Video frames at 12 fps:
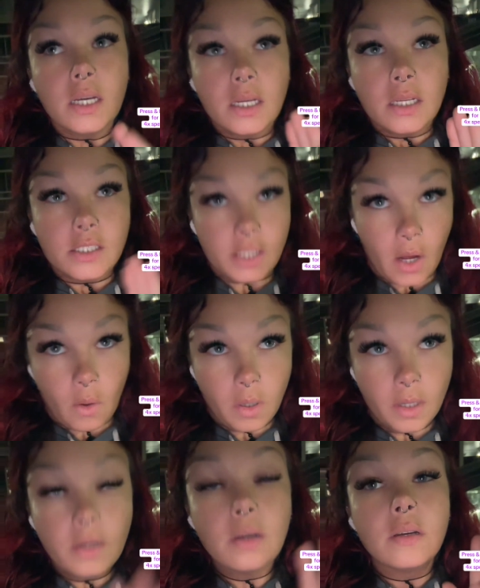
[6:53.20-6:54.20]
So,
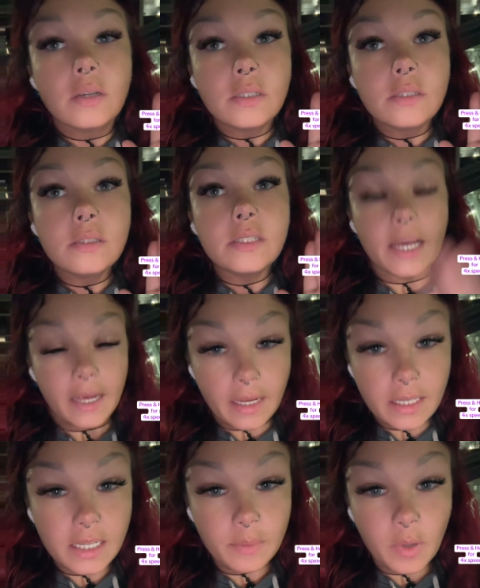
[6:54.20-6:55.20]
taking a
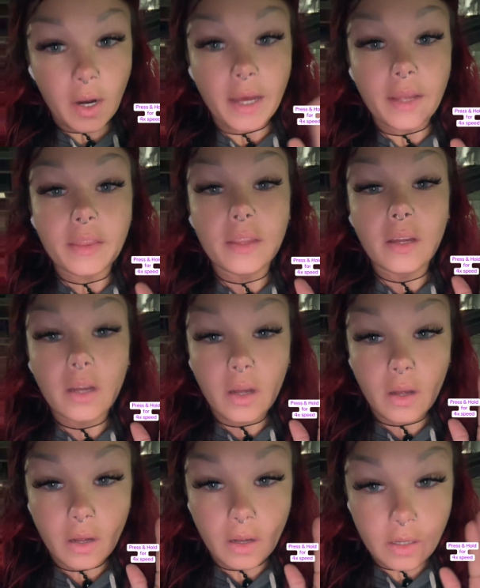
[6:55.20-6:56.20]
deep breath,
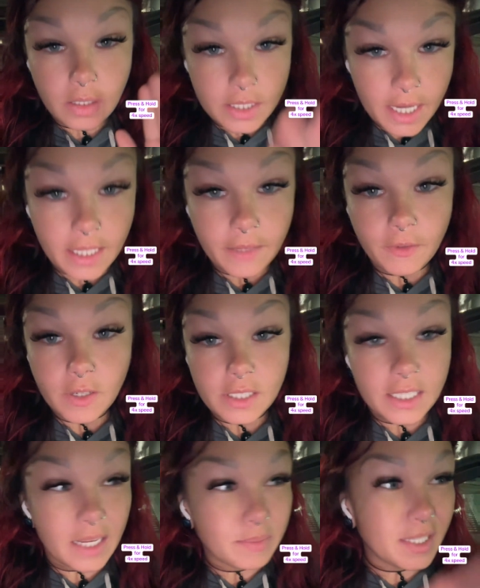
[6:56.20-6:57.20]
take the first
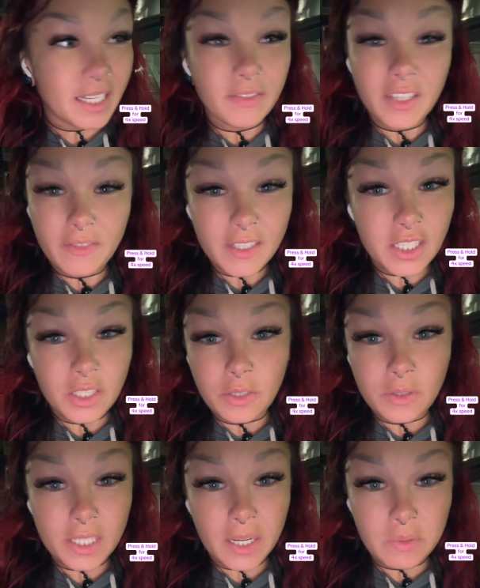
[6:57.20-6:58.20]
steps. Even if it's 2
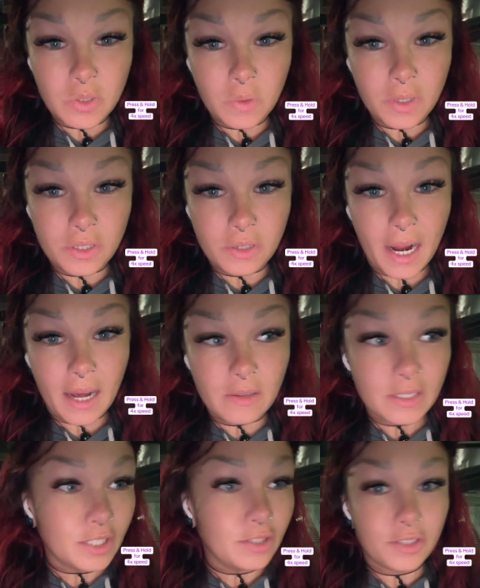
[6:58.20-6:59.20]
steps towards your
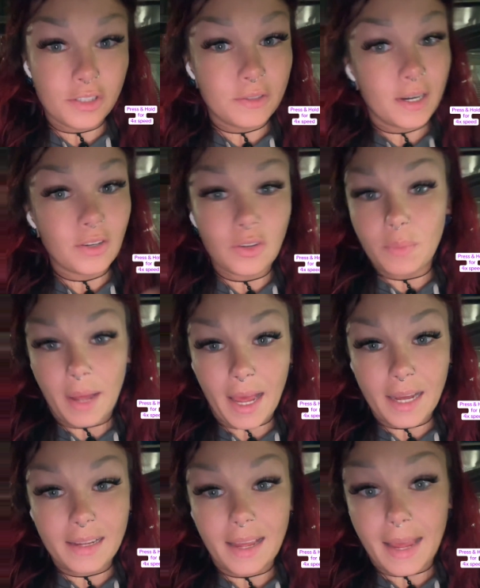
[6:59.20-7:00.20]
house and you turn around and go
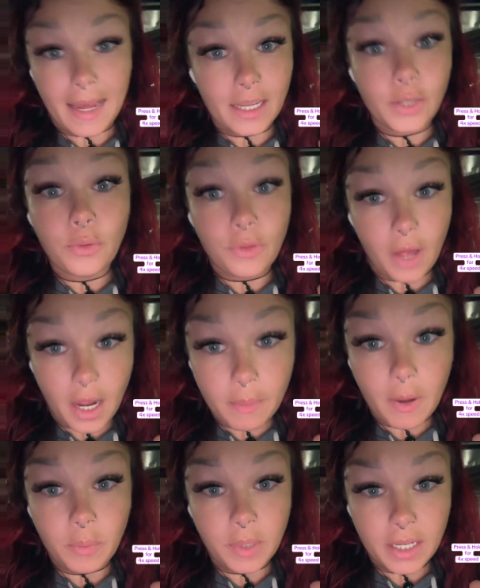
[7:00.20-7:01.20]
back, hey, you thought
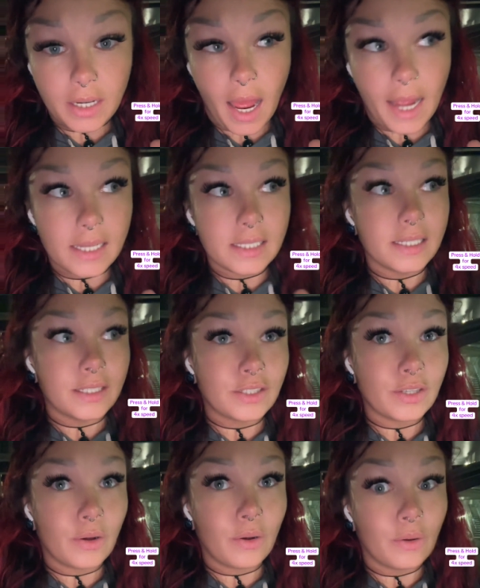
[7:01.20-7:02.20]
about being nice, and
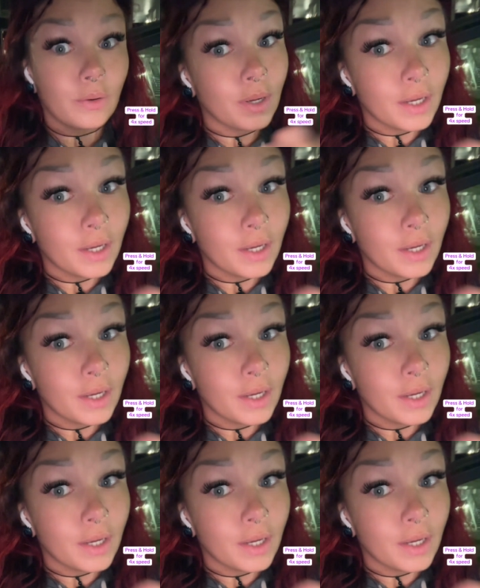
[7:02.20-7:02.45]
so